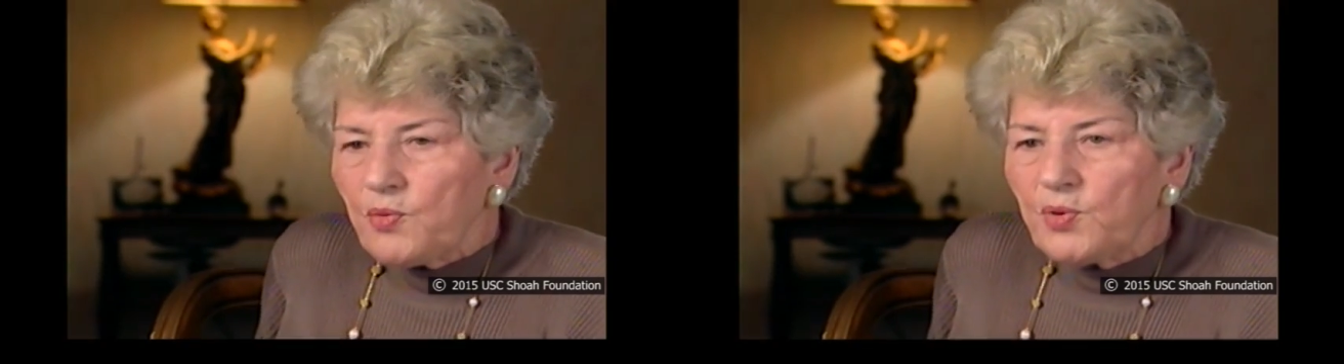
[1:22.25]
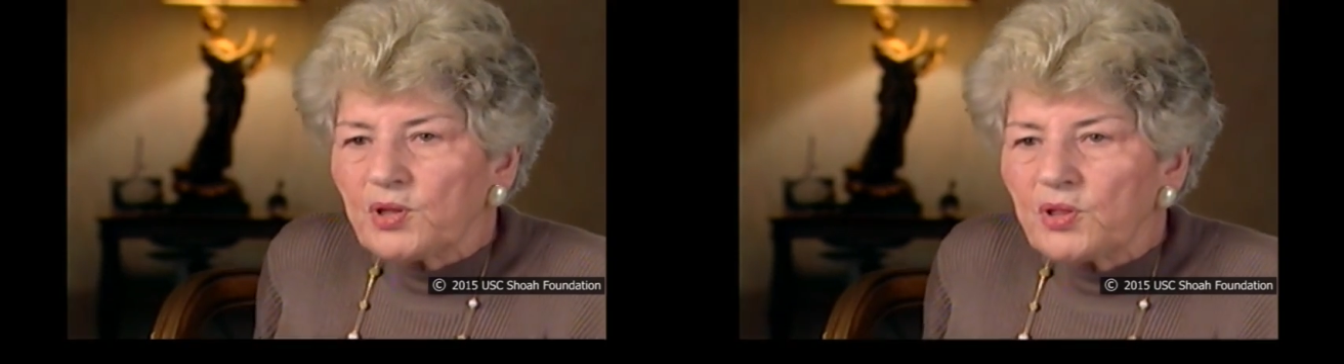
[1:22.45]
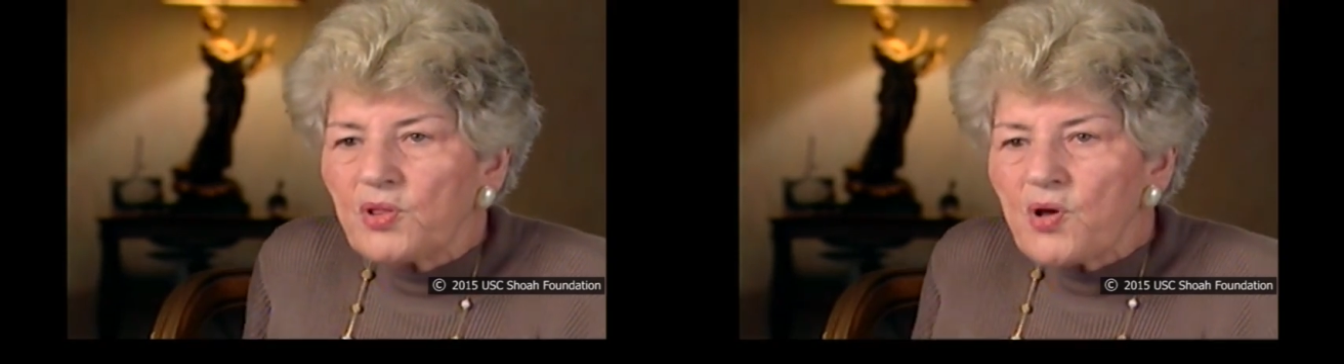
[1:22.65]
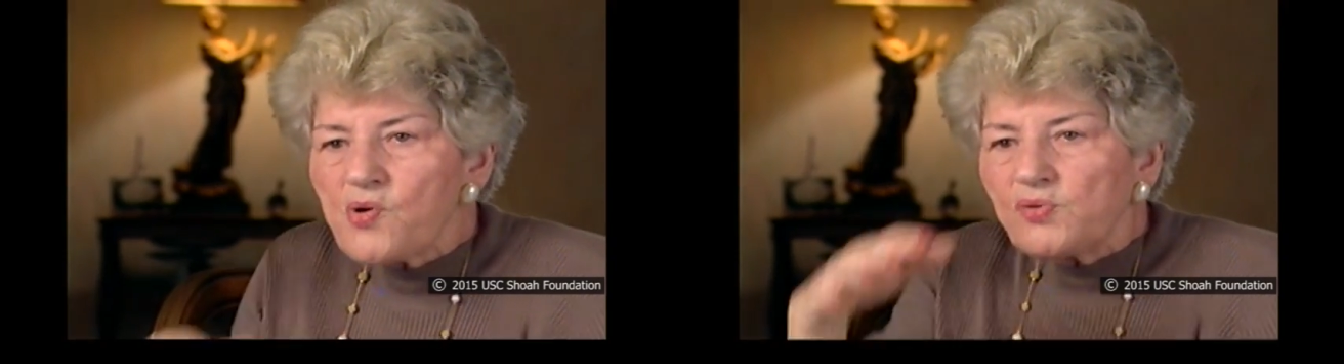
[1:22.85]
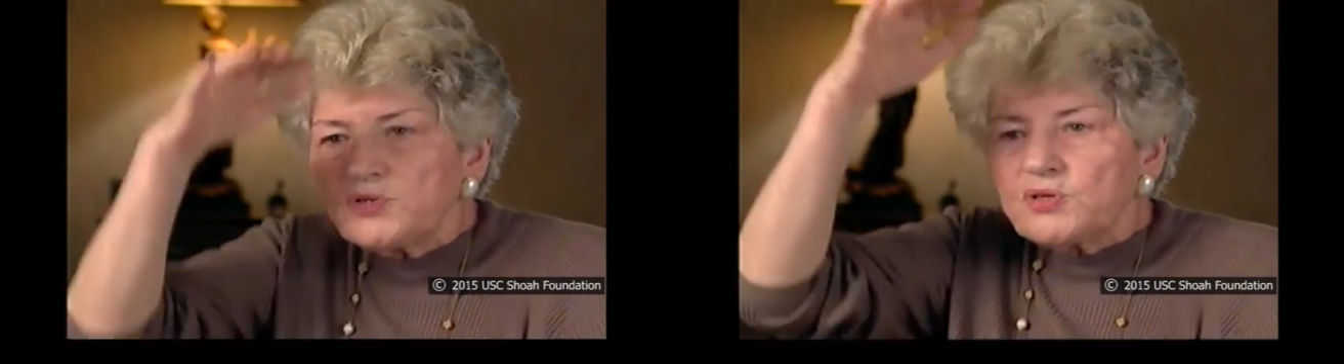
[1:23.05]
with
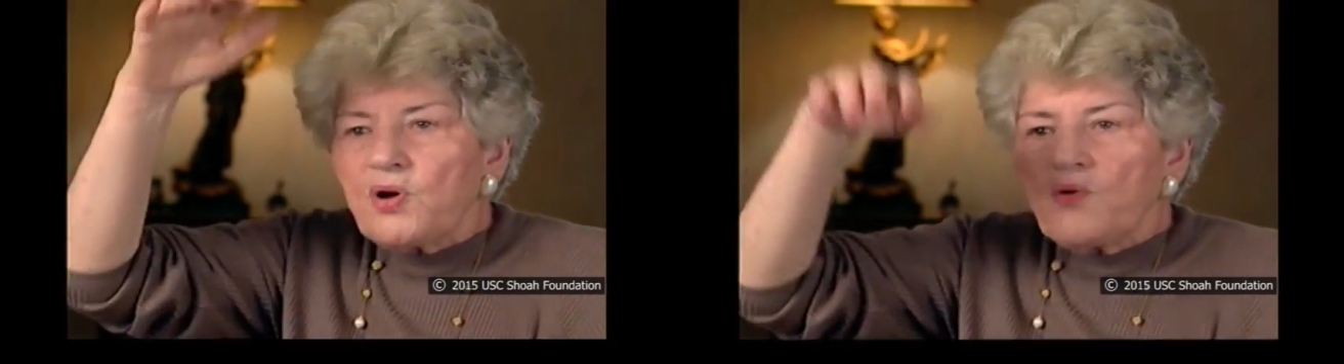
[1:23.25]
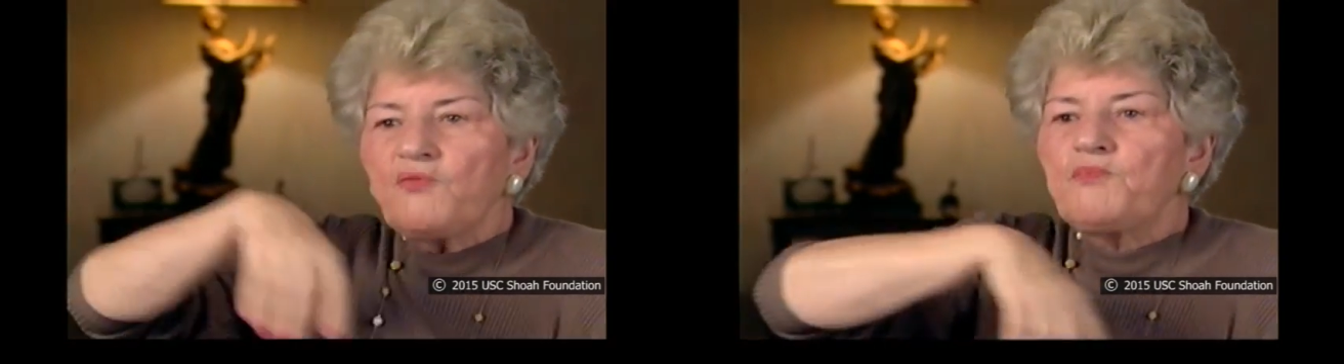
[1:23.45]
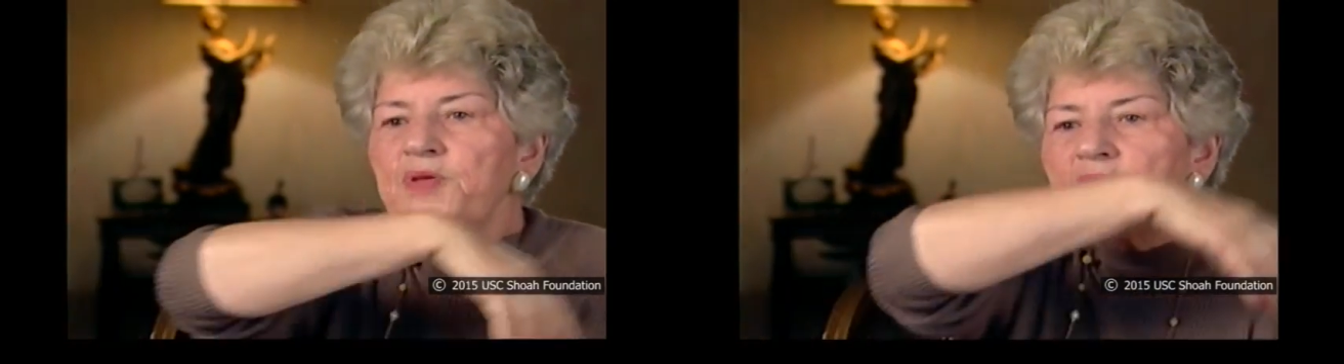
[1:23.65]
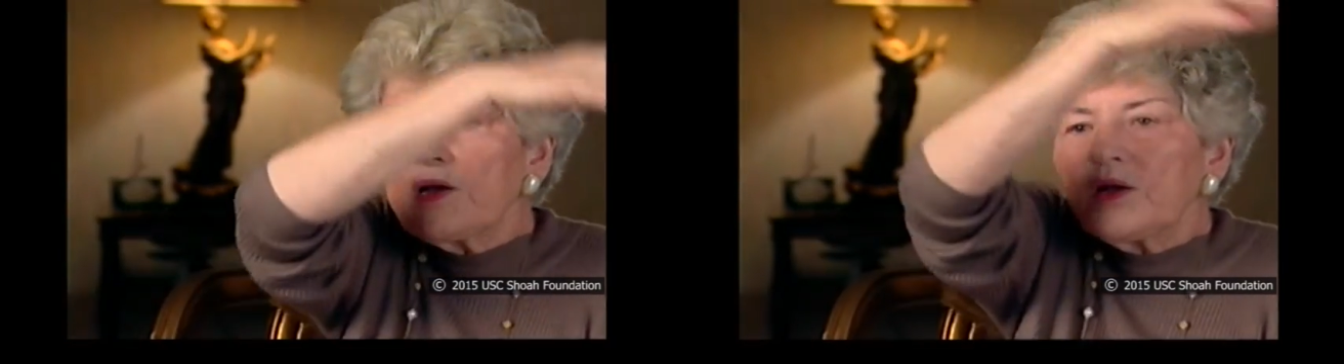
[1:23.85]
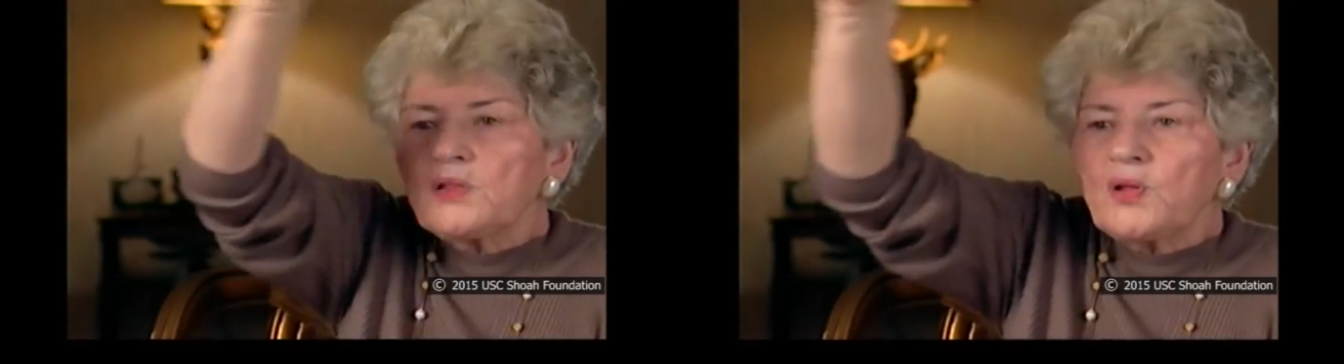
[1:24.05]
loads of big
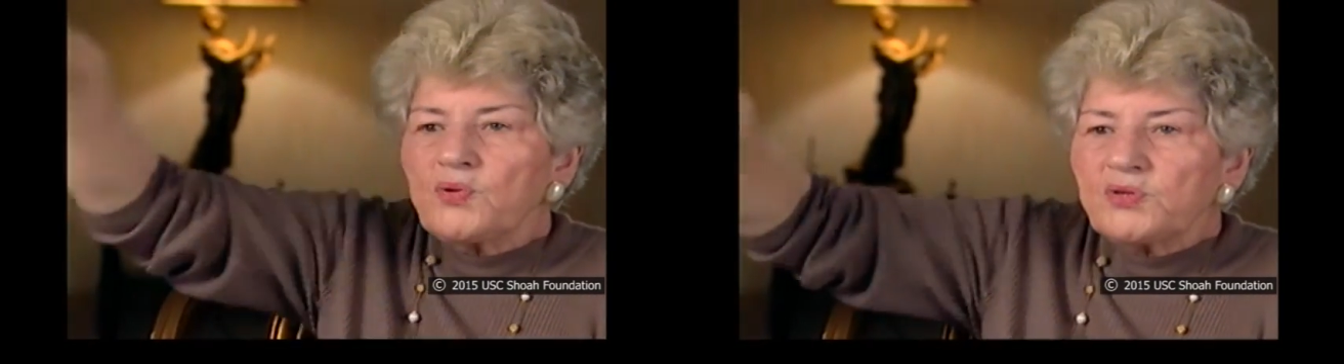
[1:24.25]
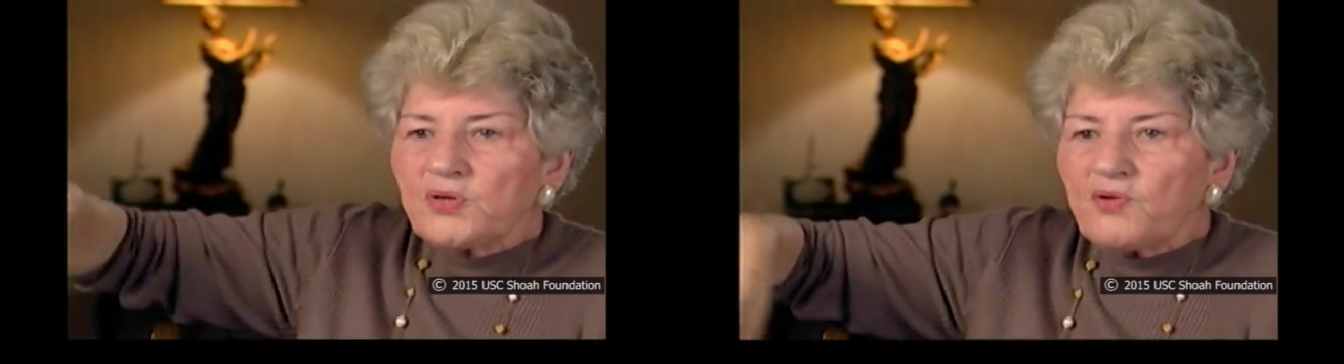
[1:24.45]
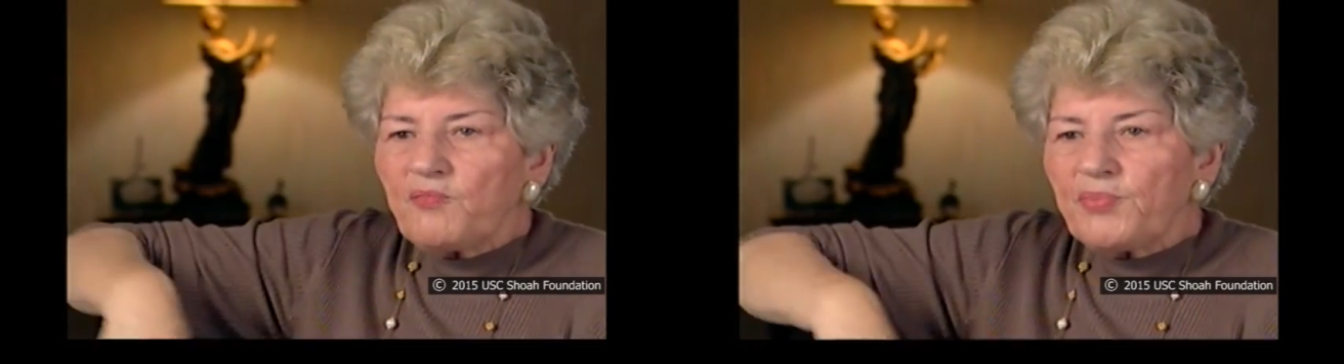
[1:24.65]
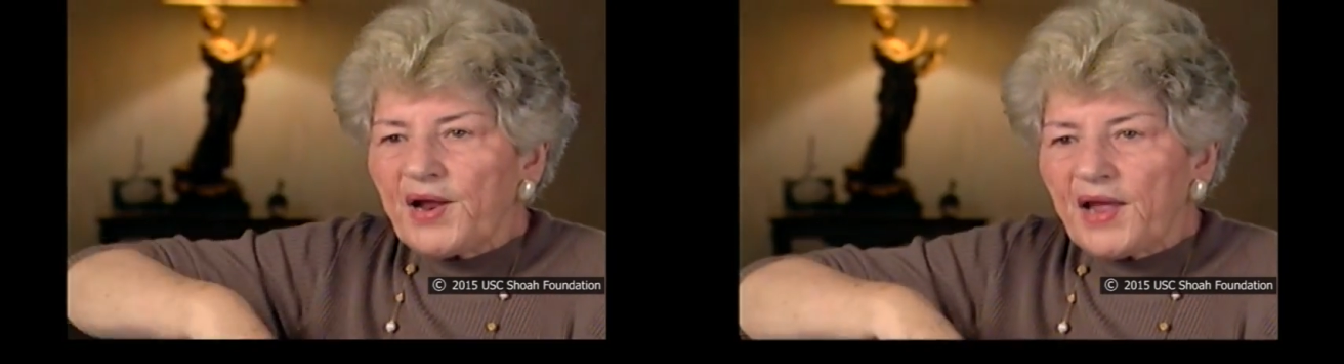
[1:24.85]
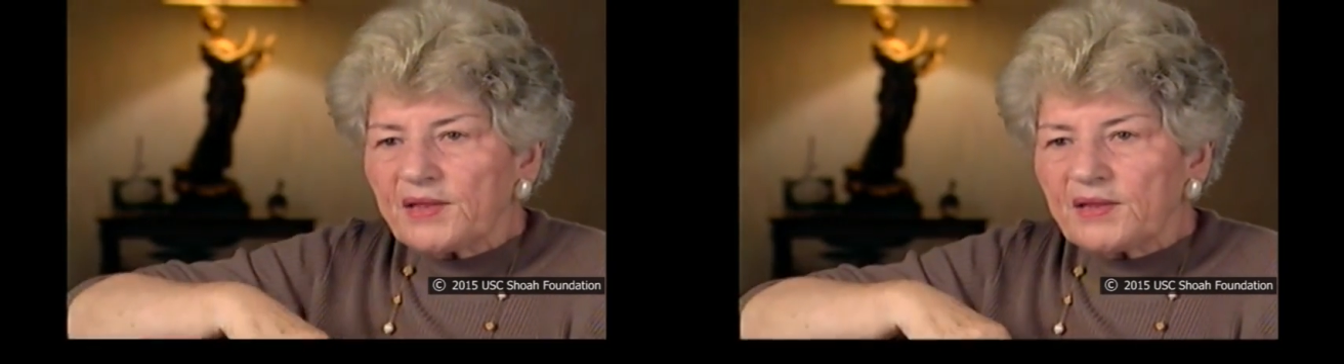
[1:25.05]
loads of
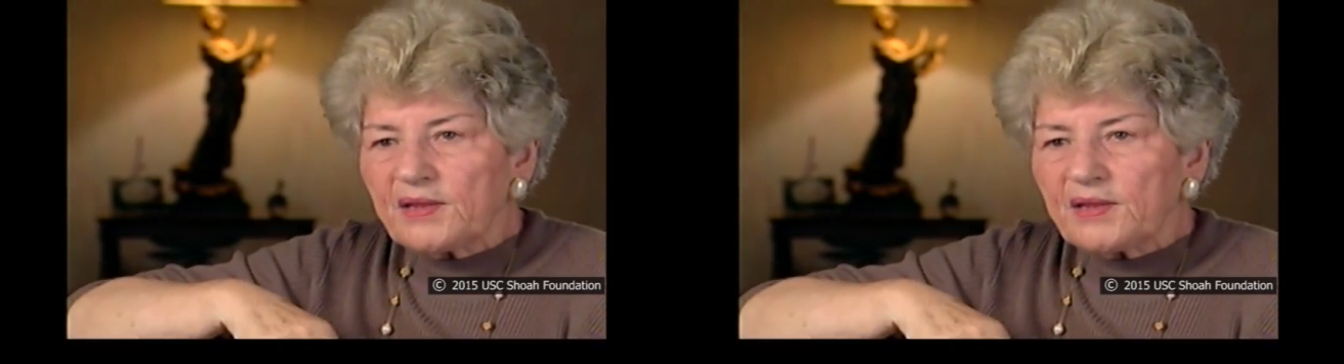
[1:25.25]
bread.